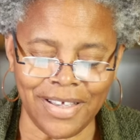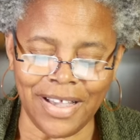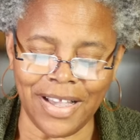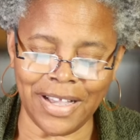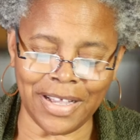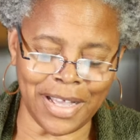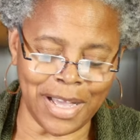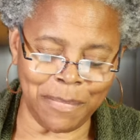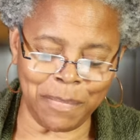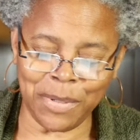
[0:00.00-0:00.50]

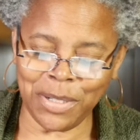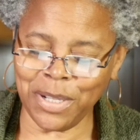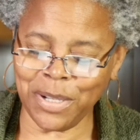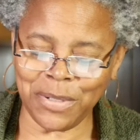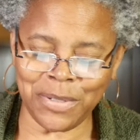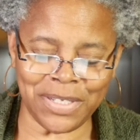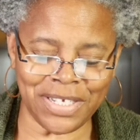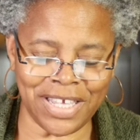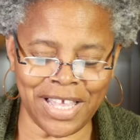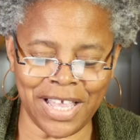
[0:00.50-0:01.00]
A couple
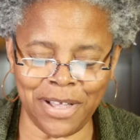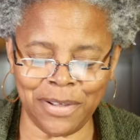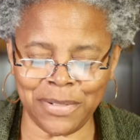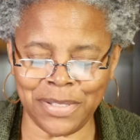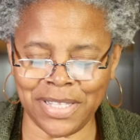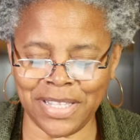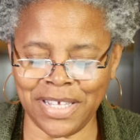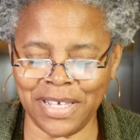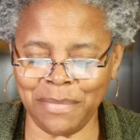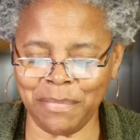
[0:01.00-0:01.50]
goes to
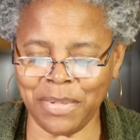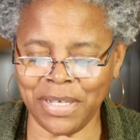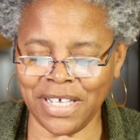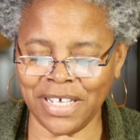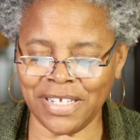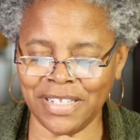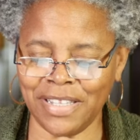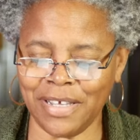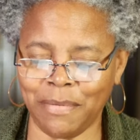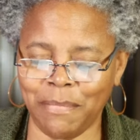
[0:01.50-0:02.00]
counseling
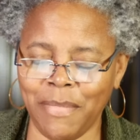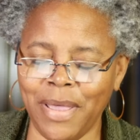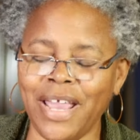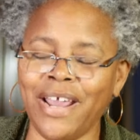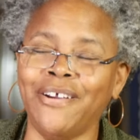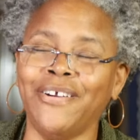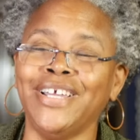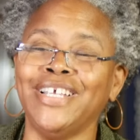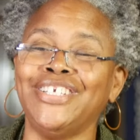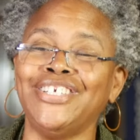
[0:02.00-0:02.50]
because their
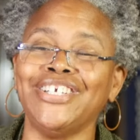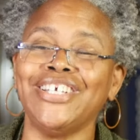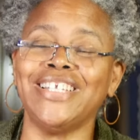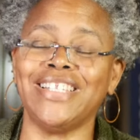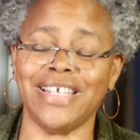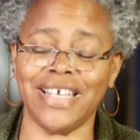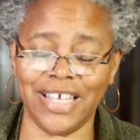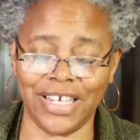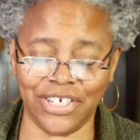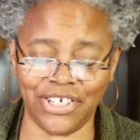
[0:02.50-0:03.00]
marriage
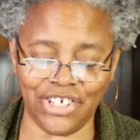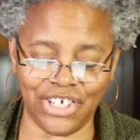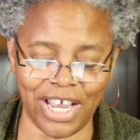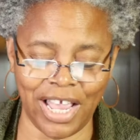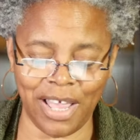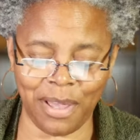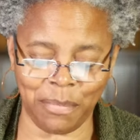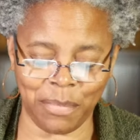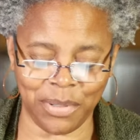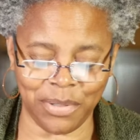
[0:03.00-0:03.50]
is in
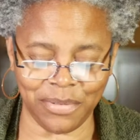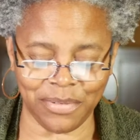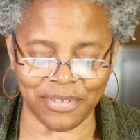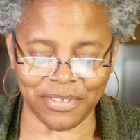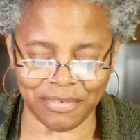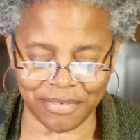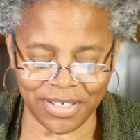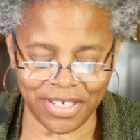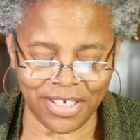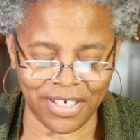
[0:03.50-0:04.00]

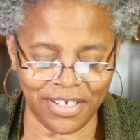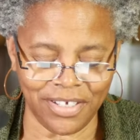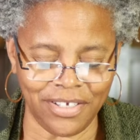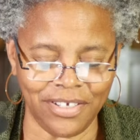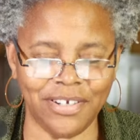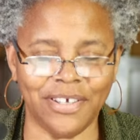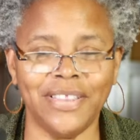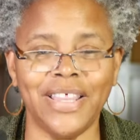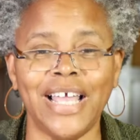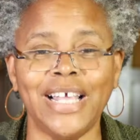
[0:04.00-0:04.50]
shambles.
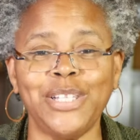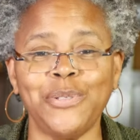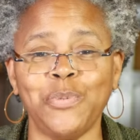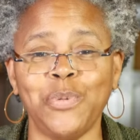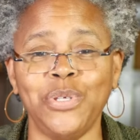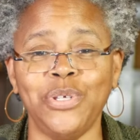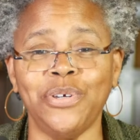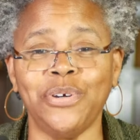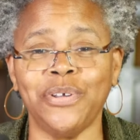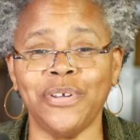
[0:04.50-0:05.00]
You know, that's
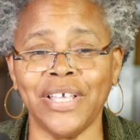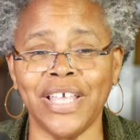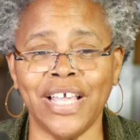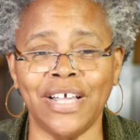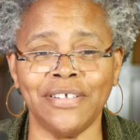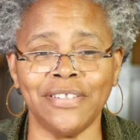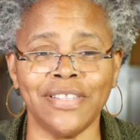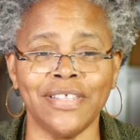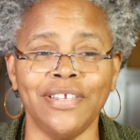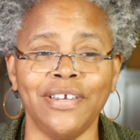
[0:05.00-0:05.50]
when you go to
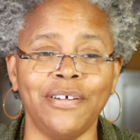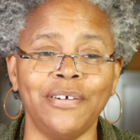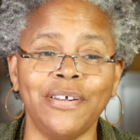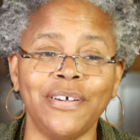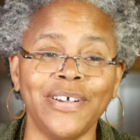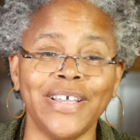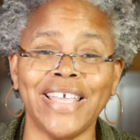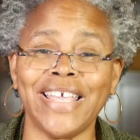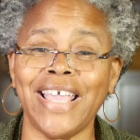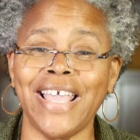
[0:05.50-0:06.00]
counseling. You
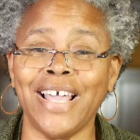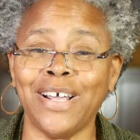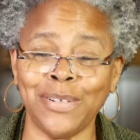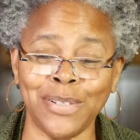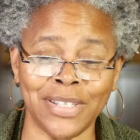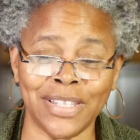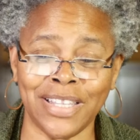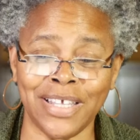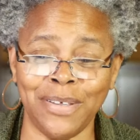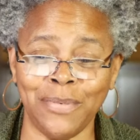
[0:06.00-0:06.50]
don't go to
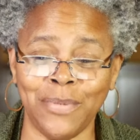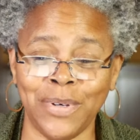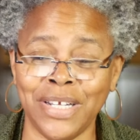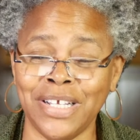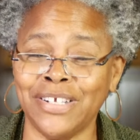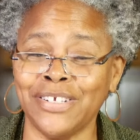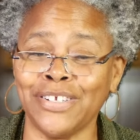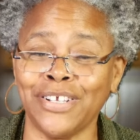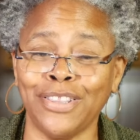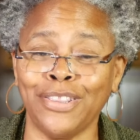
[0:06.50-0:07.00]
counseling when
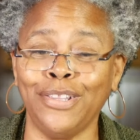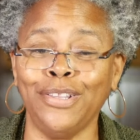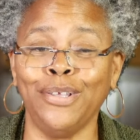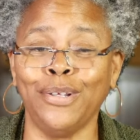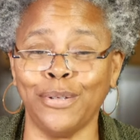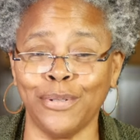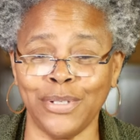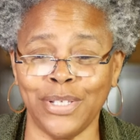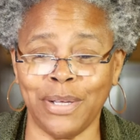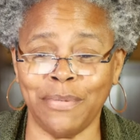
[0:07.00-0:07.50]
there's a
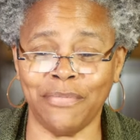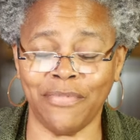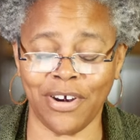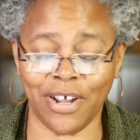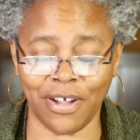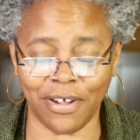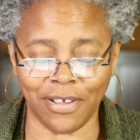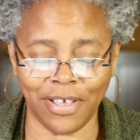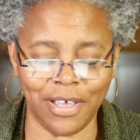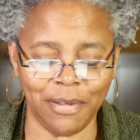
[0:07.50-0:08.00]
little something
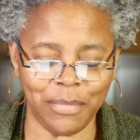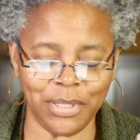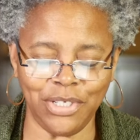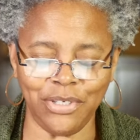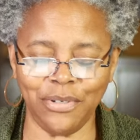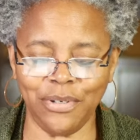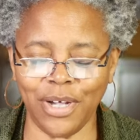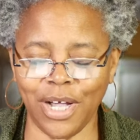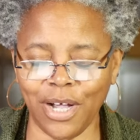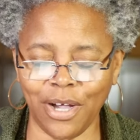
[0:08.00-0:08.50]
wrong, but
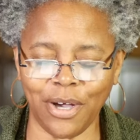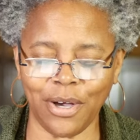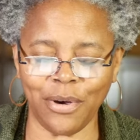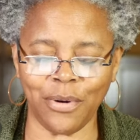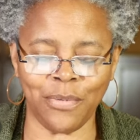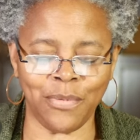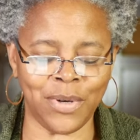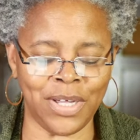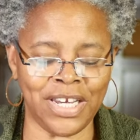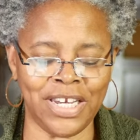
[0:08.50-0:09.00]
you go
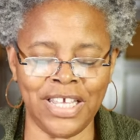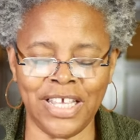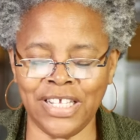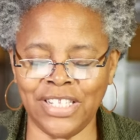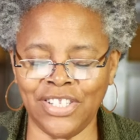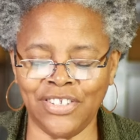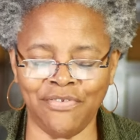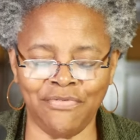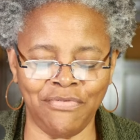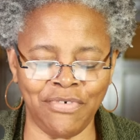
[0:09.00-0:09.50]
when
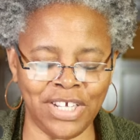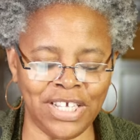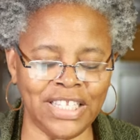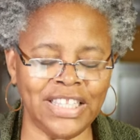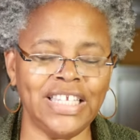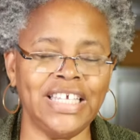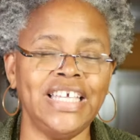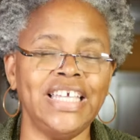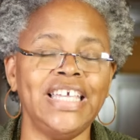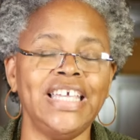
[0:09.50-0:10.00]
it's
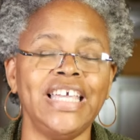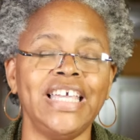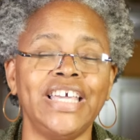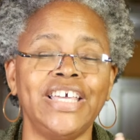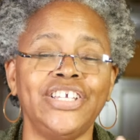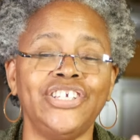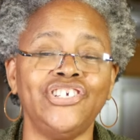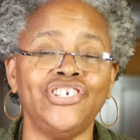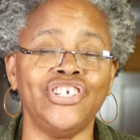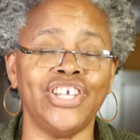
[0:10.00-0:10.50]
really
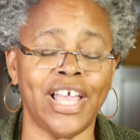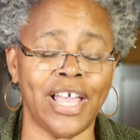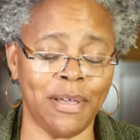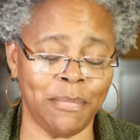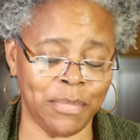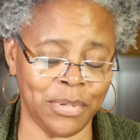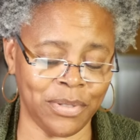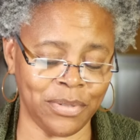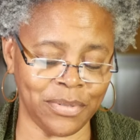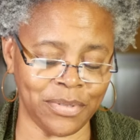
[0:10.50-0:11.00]
in
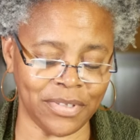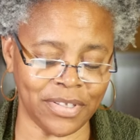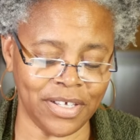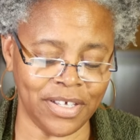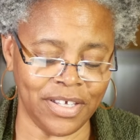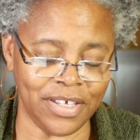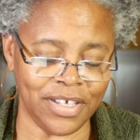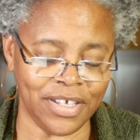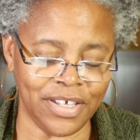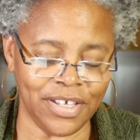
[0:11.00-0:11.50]
shambles.
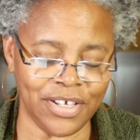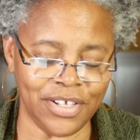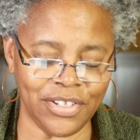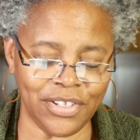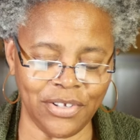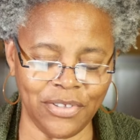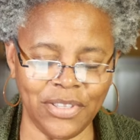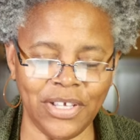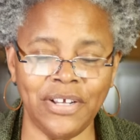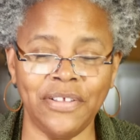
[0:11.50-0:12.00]
And
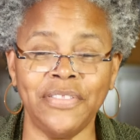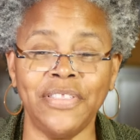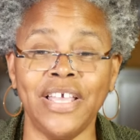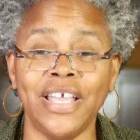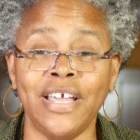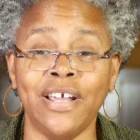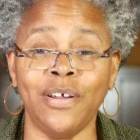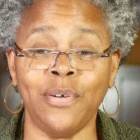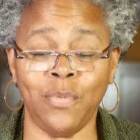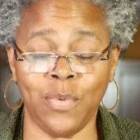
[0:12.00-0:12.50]
so they're
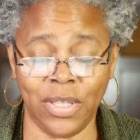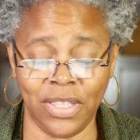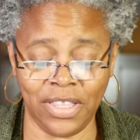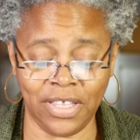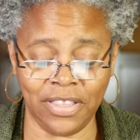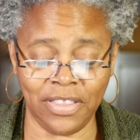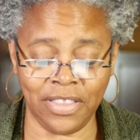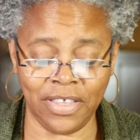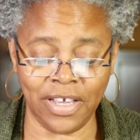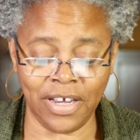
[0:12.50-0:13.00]
there with
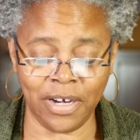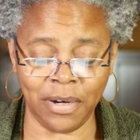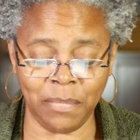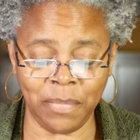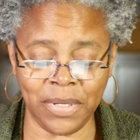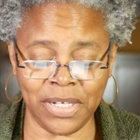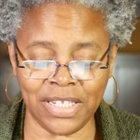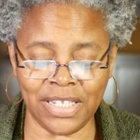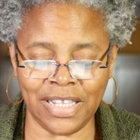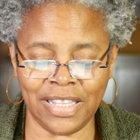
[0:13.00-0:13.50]
a
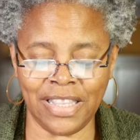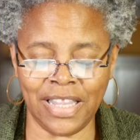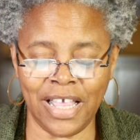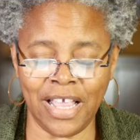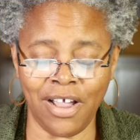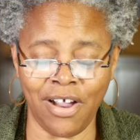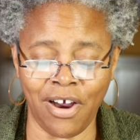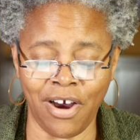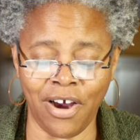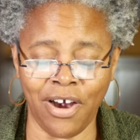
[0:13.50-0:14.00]
therapist and
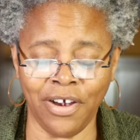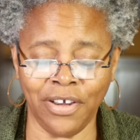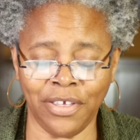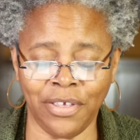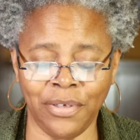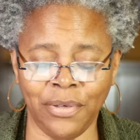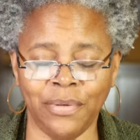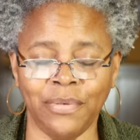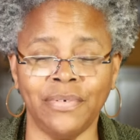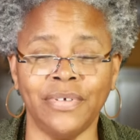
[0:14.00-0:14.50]
they
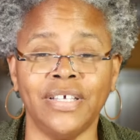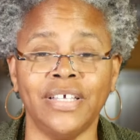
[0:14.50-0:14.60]
argue.